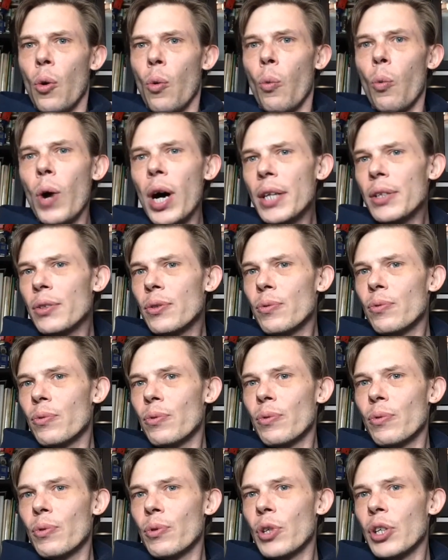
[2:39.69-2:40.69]
What
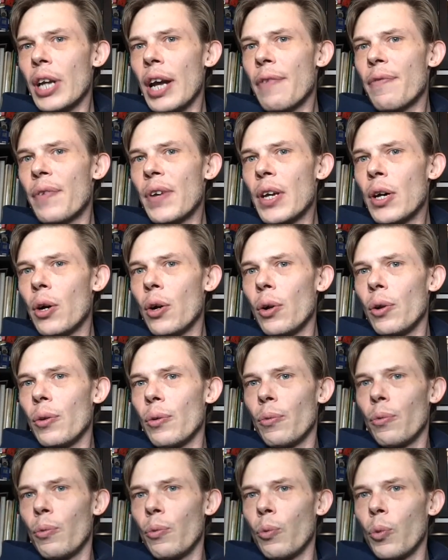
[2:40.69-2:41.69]
did I feel
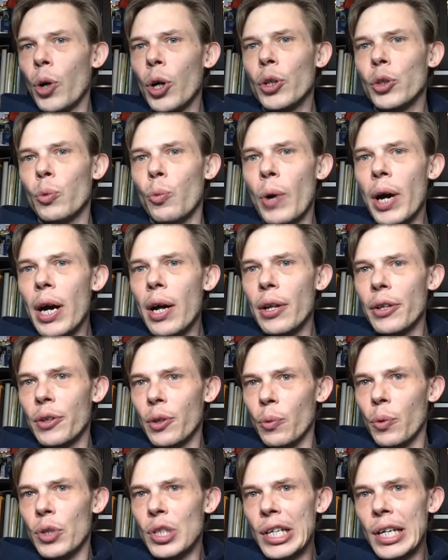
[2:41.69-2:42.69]
worked well in the
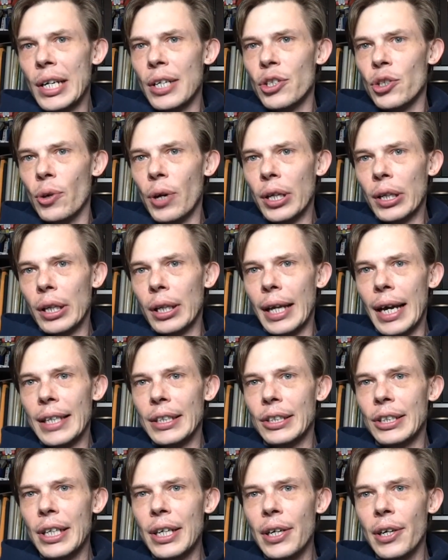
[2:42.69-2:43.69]
routine during the
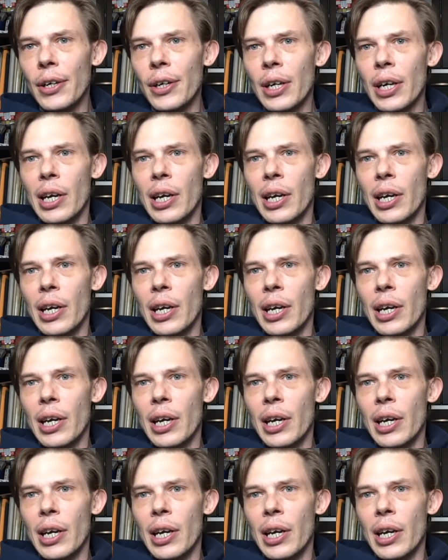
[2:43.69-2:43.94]
last year,